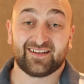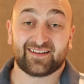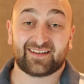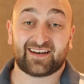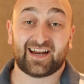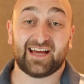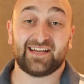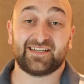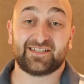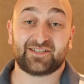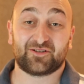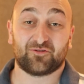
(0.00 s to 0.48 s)

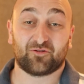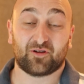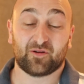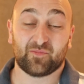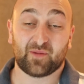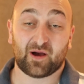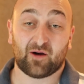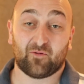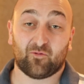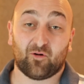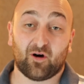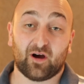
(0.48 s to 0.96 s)
Today just talking
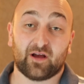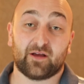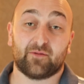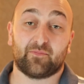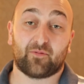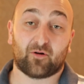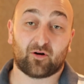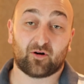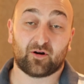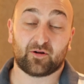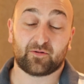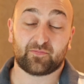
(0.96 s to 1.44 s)
about why your
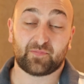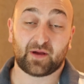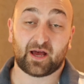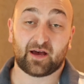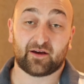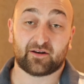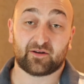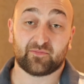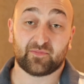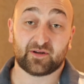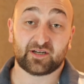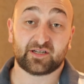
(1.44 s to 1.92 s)
borrowing
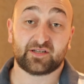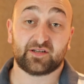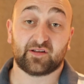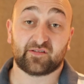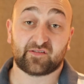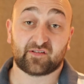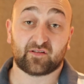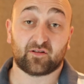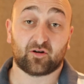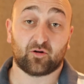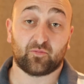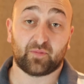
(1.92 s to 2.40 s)
power
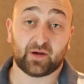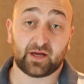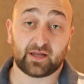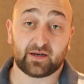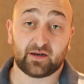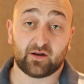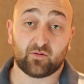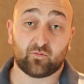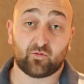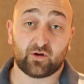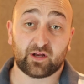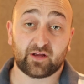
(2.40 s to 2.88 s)
diminishes a little bit
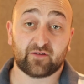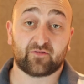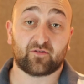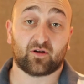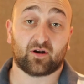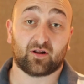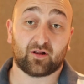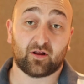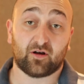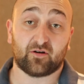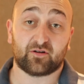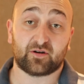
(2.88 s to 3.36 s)
when you've
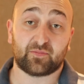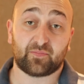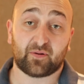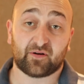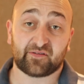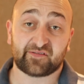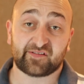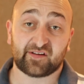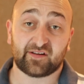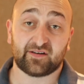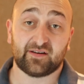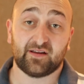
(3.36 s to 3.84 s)
got a lower
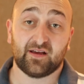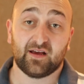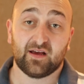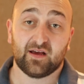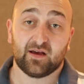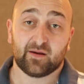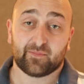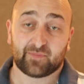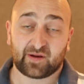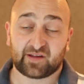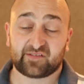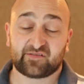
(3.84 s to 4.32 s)
deposit
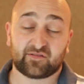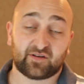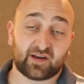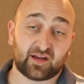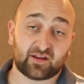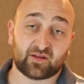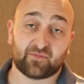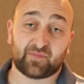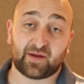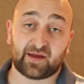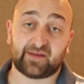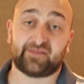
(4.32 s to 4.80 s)
based on
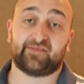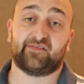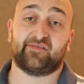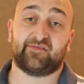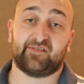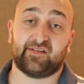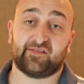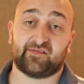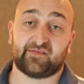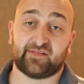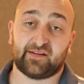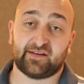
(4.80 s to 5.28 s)
how the banks
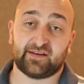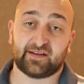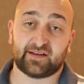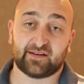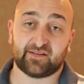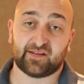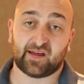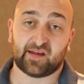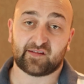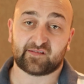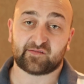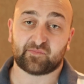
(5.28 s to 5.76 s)
assess lending
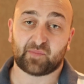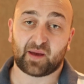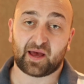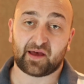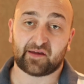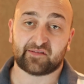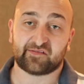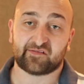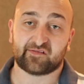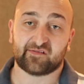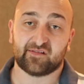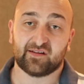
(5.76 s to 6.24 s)
in that
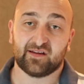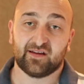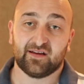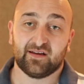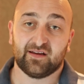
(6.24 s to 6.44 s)
space.